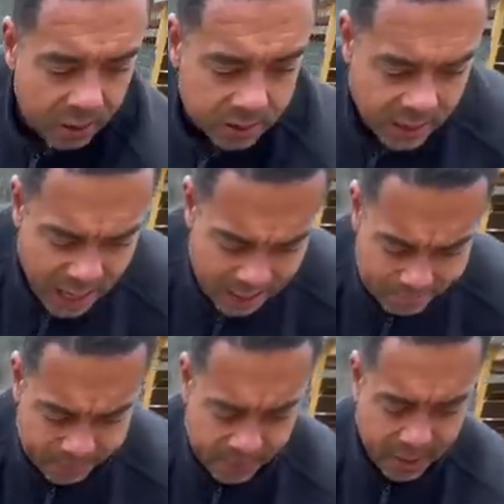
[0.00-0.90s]
on top.
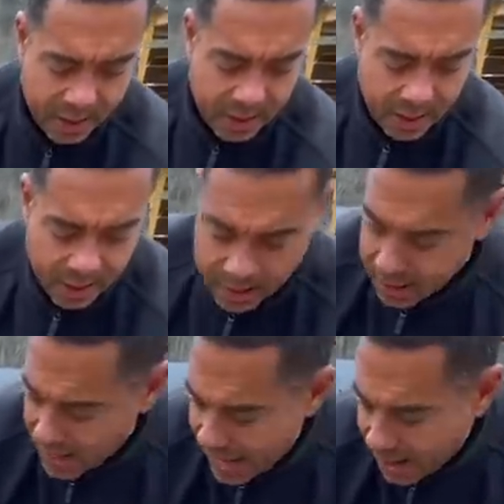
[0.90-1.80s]

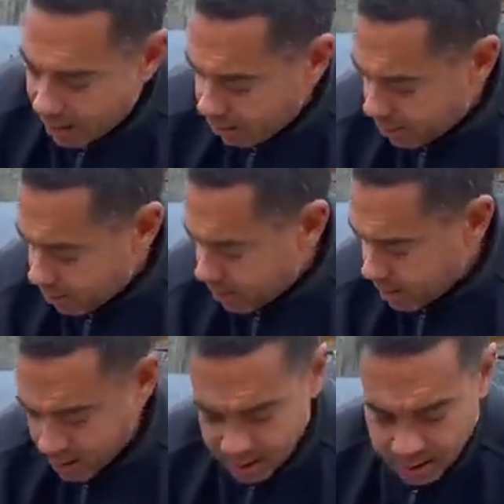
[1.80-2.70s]
Now,
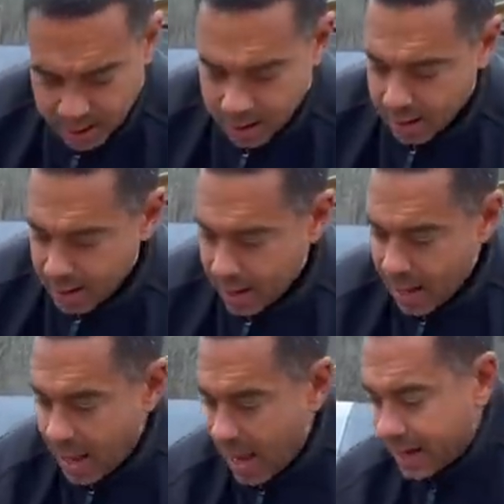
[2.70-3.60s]

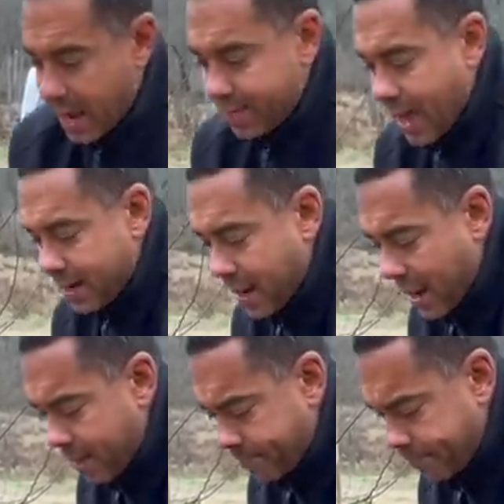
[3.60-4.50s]
I got that
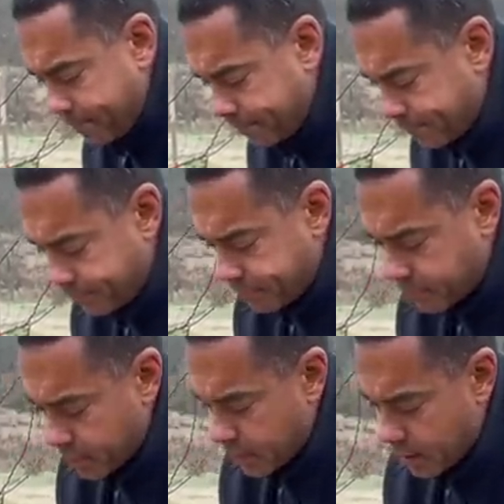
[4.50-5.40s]
down,
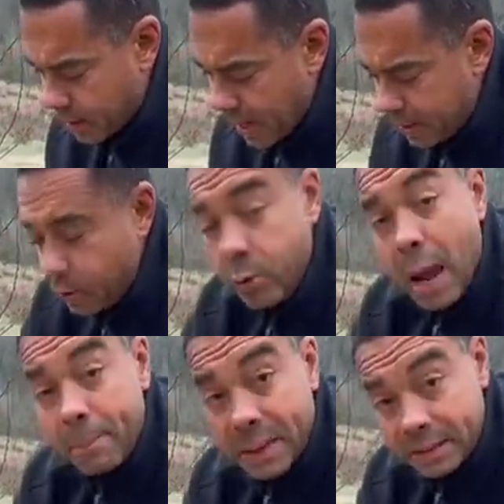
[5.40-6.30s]
and do
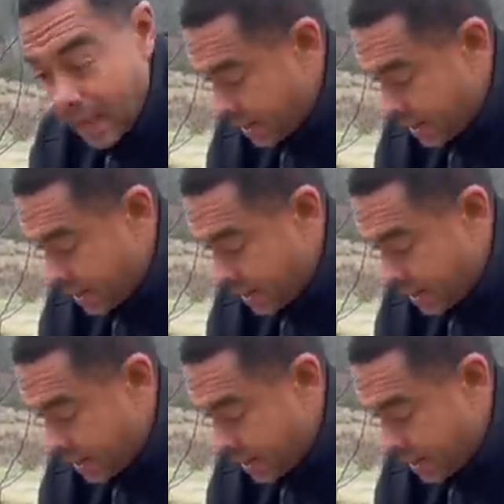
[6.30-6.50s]
not mix that